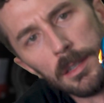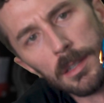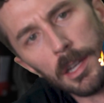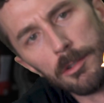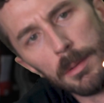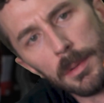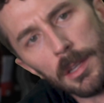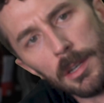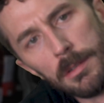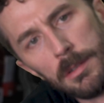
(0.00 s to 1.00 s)
It's not dripping
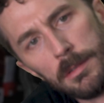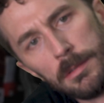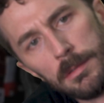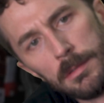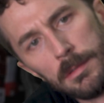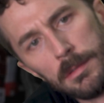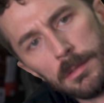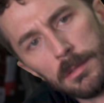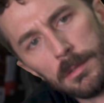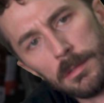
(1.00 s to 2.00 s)
though.
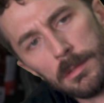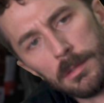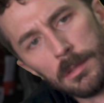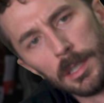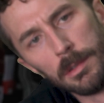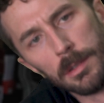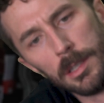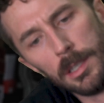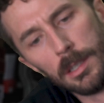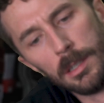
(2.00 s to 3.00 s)
I
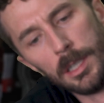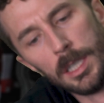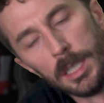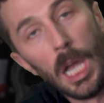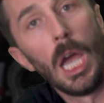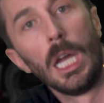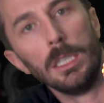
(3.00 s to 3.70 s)
think. Ah!